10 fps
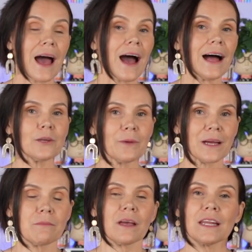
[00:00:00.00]
I highly
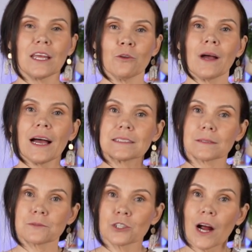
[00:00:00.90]
recommend that you guys
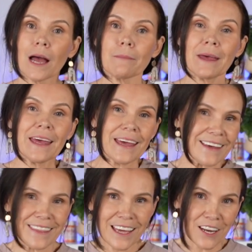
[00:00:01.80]
subscribe,
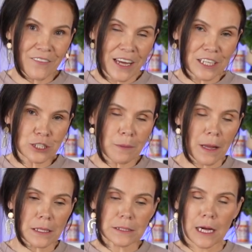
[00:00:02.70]
hit that notification
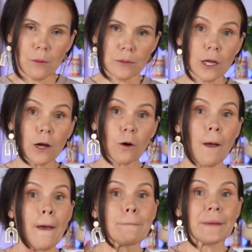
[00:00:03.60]
bell down below,
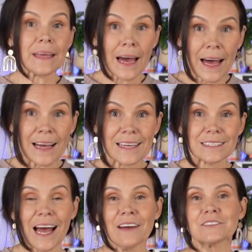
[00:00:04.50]
because
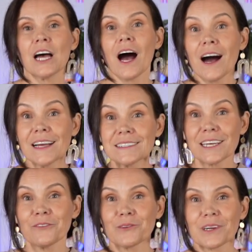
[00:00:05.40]
I have tons
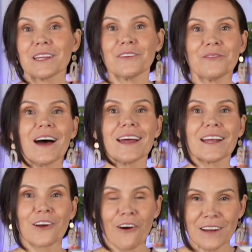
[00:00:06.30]
of really fun
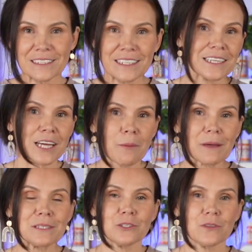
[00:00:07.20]
content
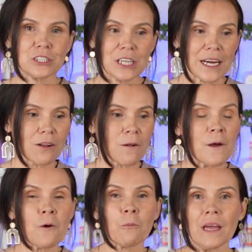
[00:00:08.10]
coming to the channel.
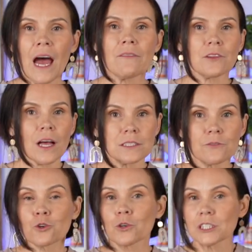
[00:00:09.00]
We have lots
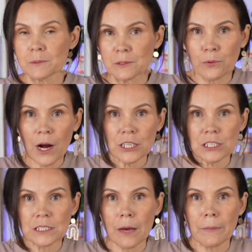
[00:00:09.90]
of Christmas
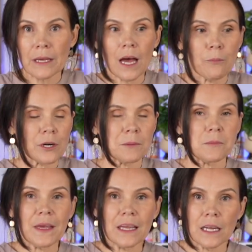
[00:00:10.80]
projects coming up. We're going to be
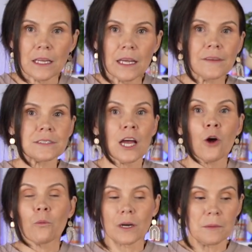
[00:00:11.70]
making gifts.
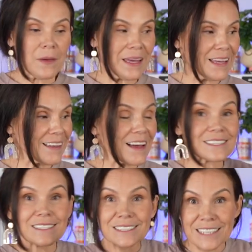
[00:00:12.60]
We're going to be making
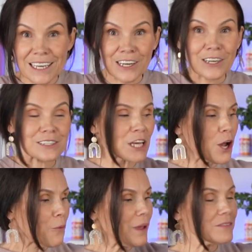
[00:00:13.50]
stickers.
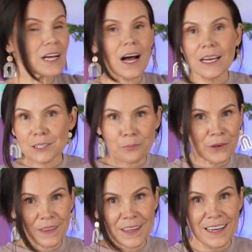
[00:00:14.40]
We have tons of
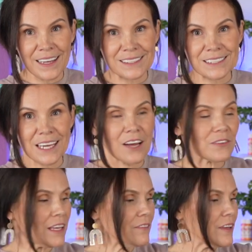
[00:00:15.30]
print and cut stuff,
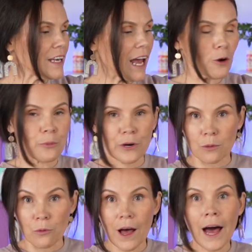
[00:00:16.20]
even our
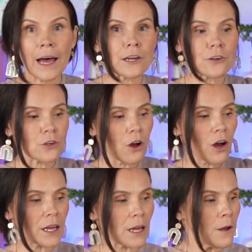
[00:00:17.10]
printable iron
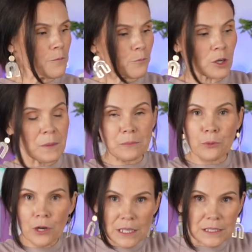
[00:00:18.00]
on. We're going to be
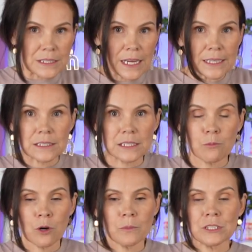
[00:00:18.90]
putting to test the
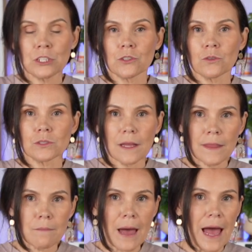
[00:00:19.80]
Smart Materials,
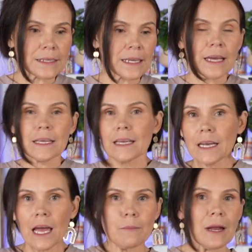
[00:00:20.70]
the mat, you
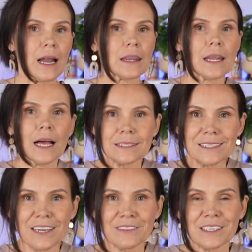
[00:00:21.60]
name it, lots of
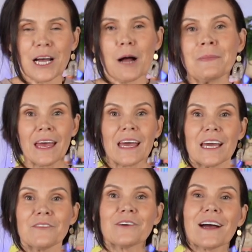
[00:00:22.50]
stuff to come.
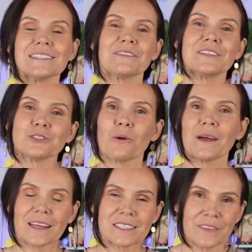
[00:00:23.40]
If you guys have
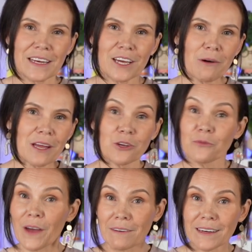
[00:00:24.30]
enjoyed this video and you
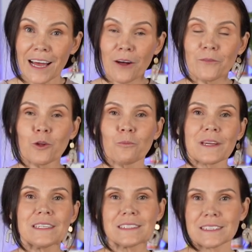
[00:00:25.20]
found it helpful,
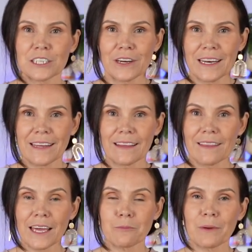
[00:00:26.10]
please consider hitting the
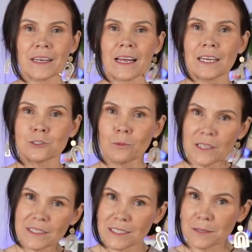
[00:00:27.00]
like button as well
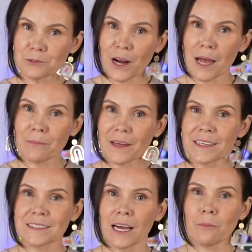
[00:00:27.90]
as that subscribe
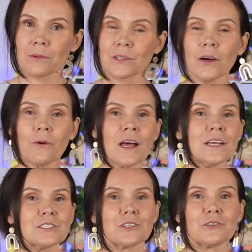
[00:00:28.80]
button down below
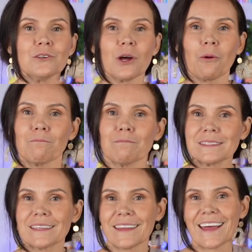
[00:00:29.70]
so you don't
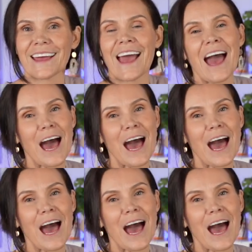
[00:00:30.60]
miss a thing.